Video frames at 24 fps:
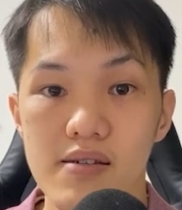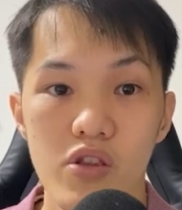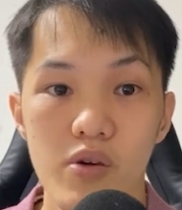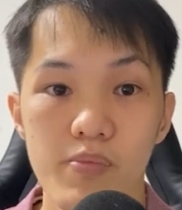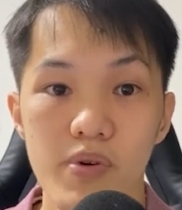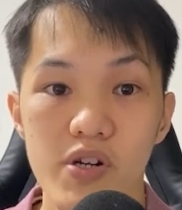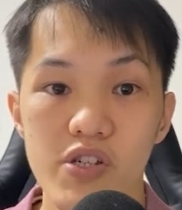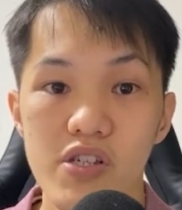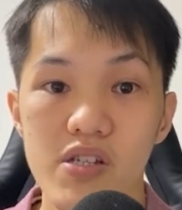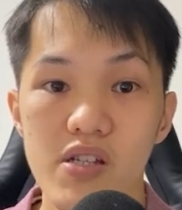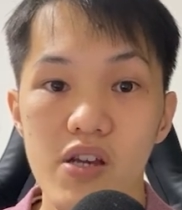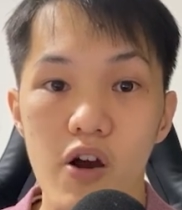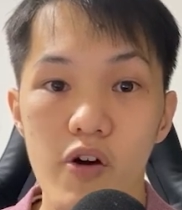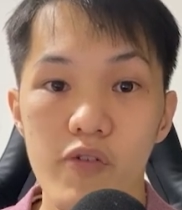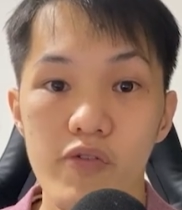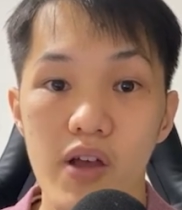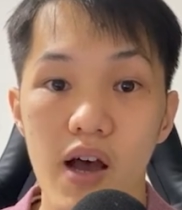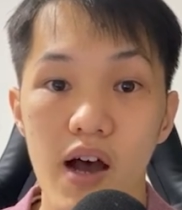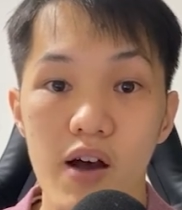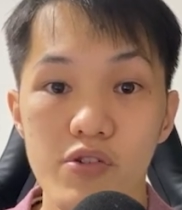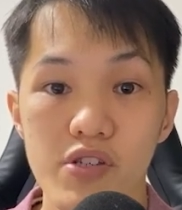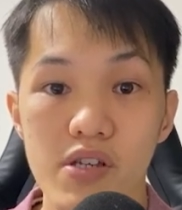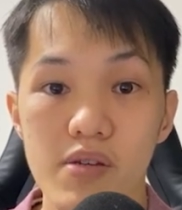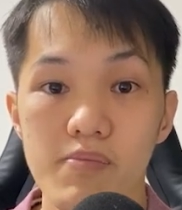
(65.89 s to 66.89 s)
The bursting of the
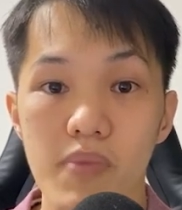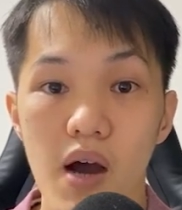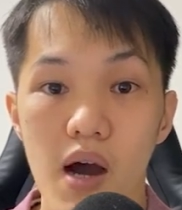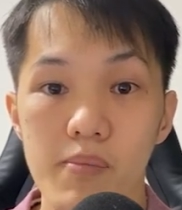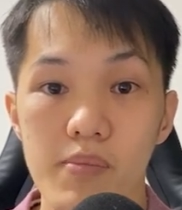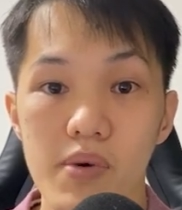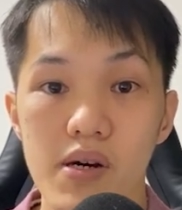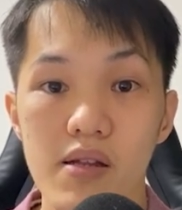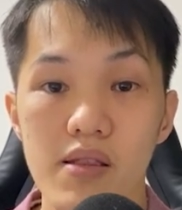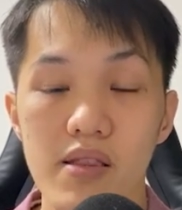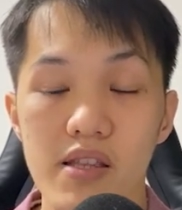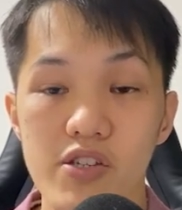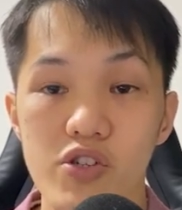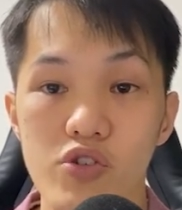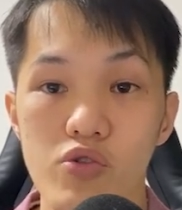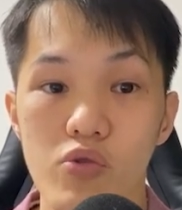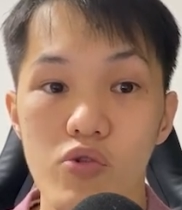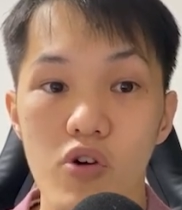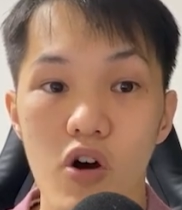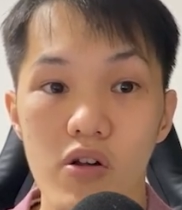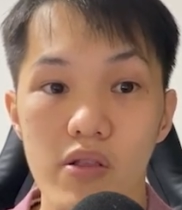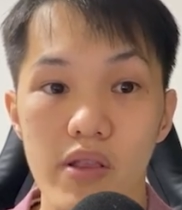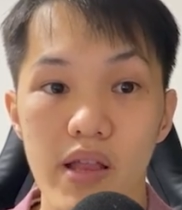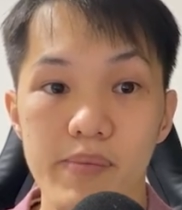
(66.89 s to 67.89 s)
housing bubble leads to
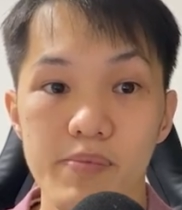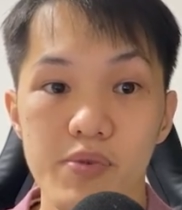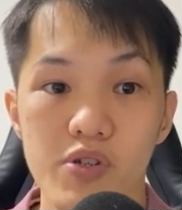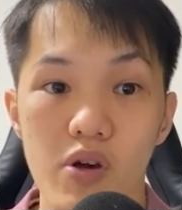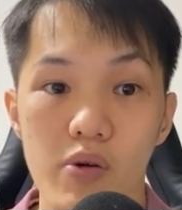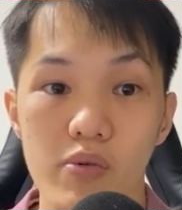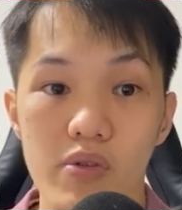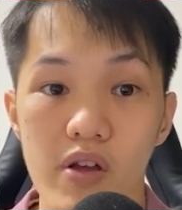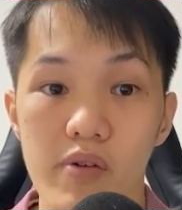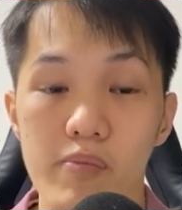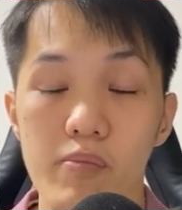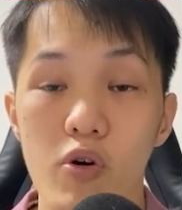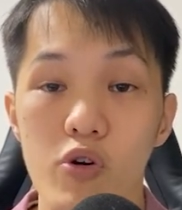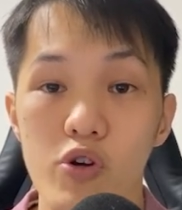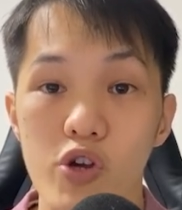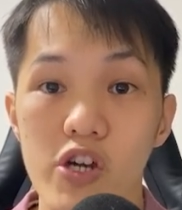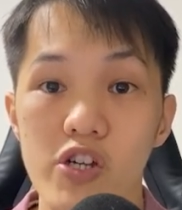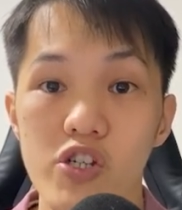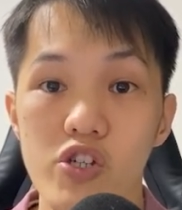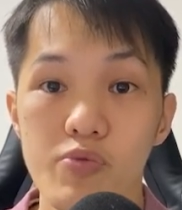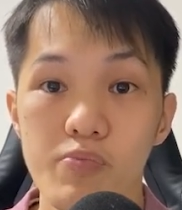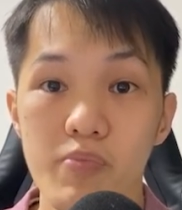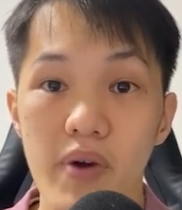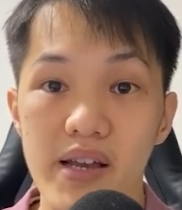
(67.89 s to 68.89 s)
collapse of the
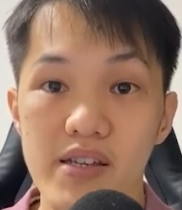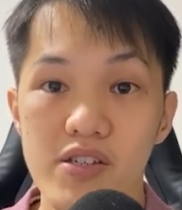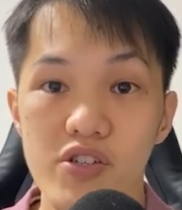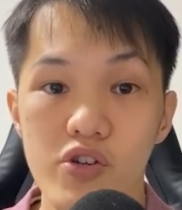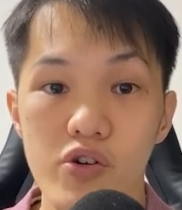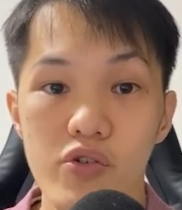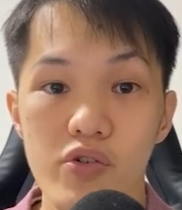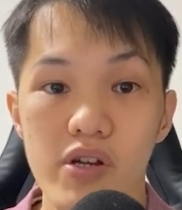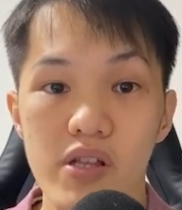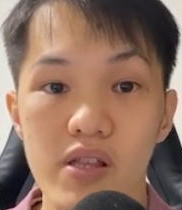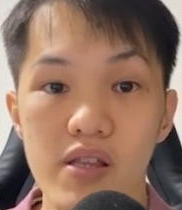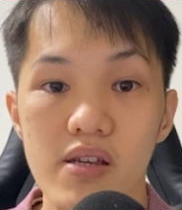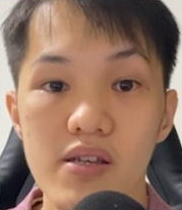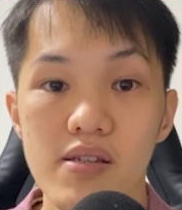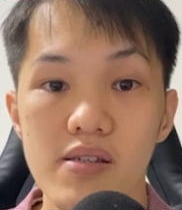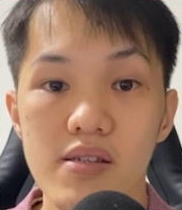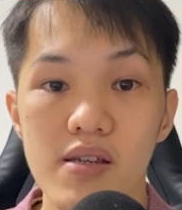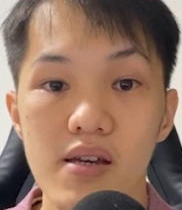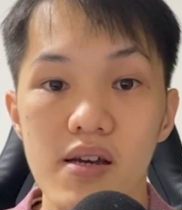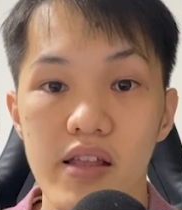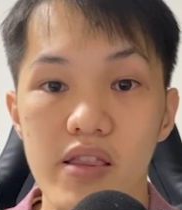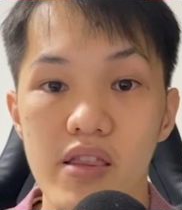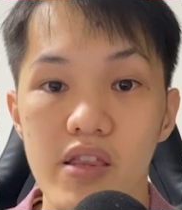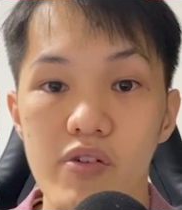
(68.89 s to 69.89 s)
mortgage-backed securities
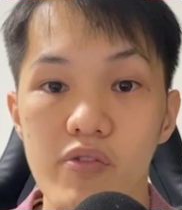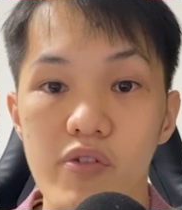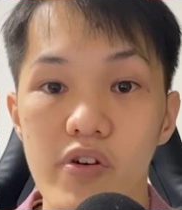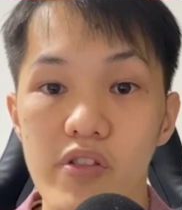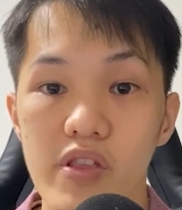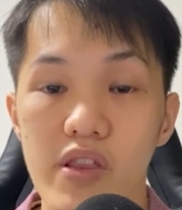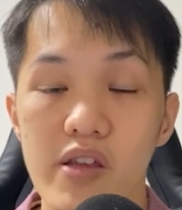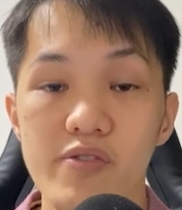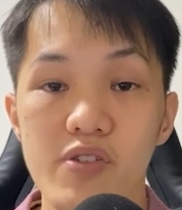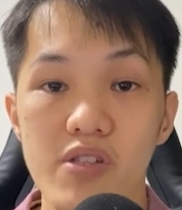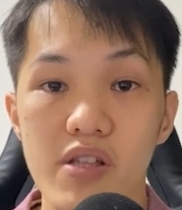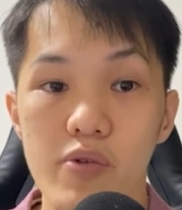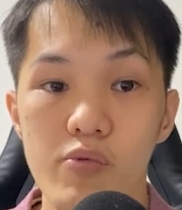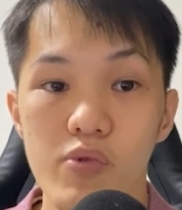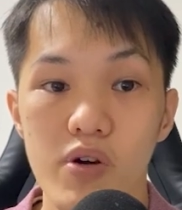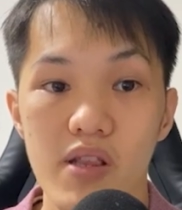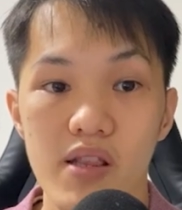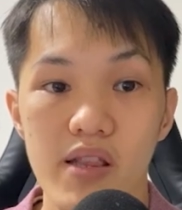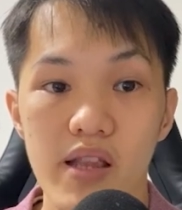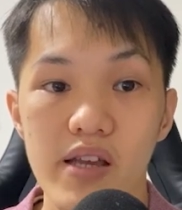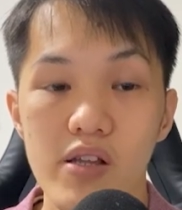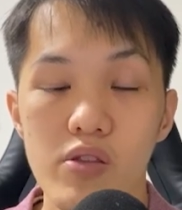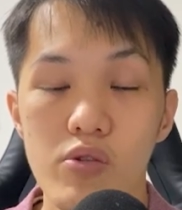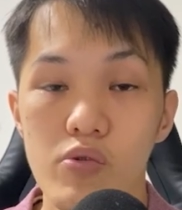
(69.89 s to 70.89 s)
and derivatives that were
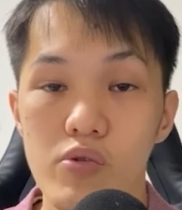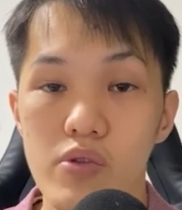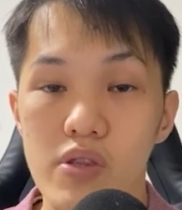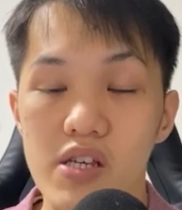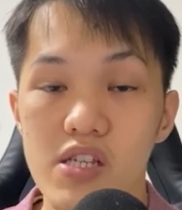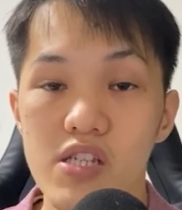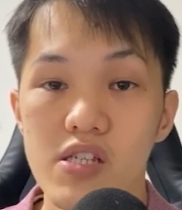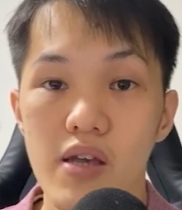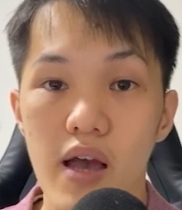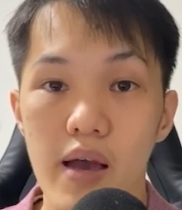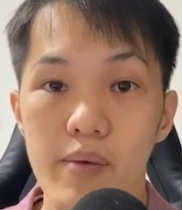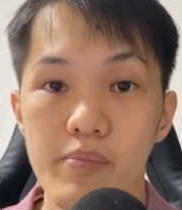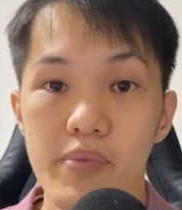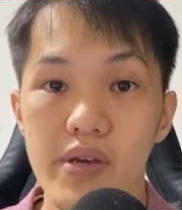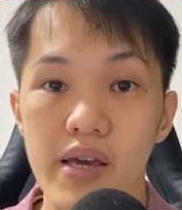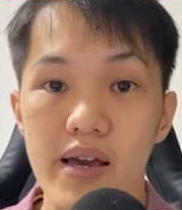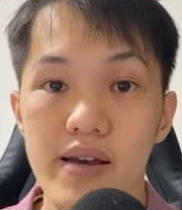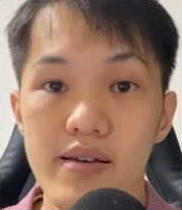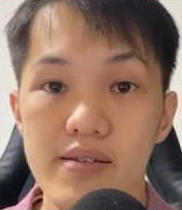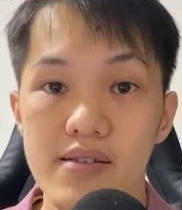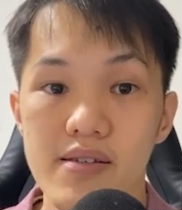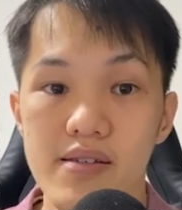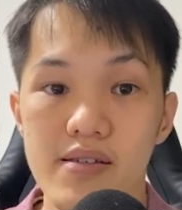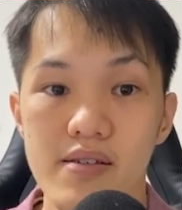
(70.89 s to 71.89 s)
linked to this
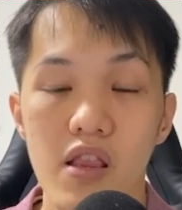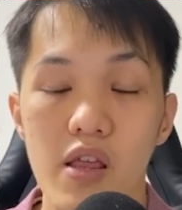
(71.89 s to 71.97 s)
MBS.